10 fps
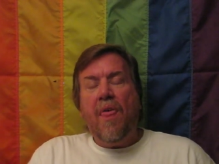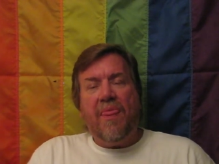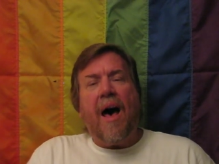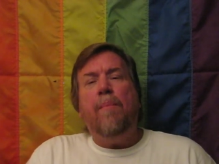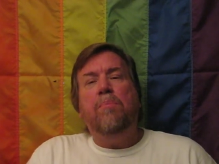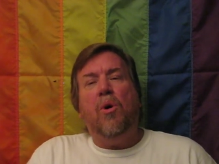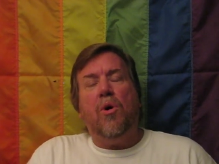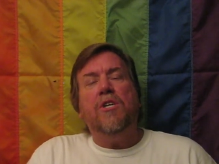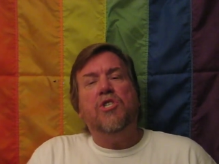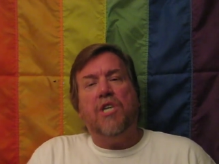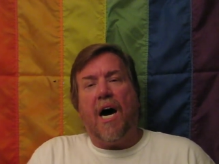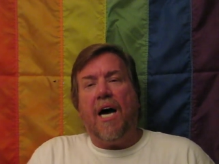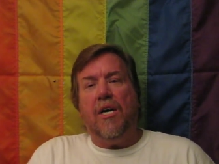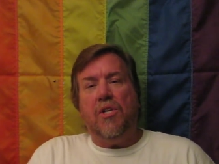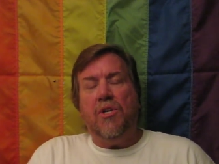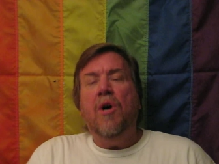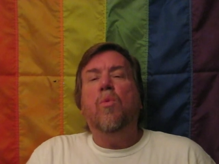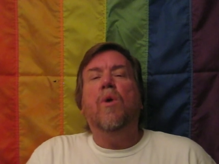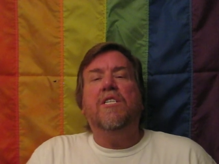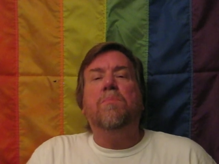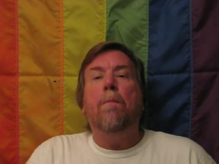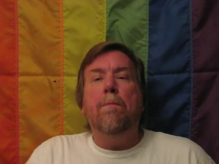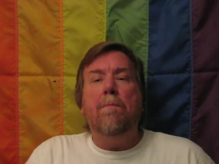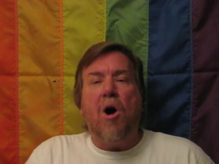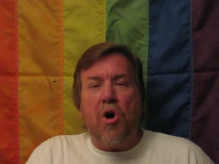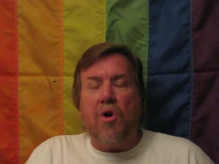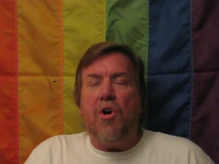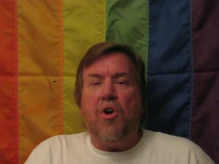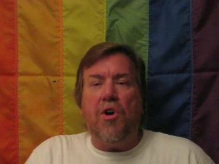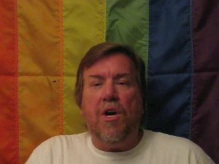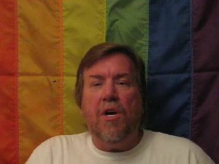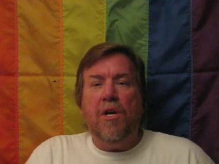That poor child was murdered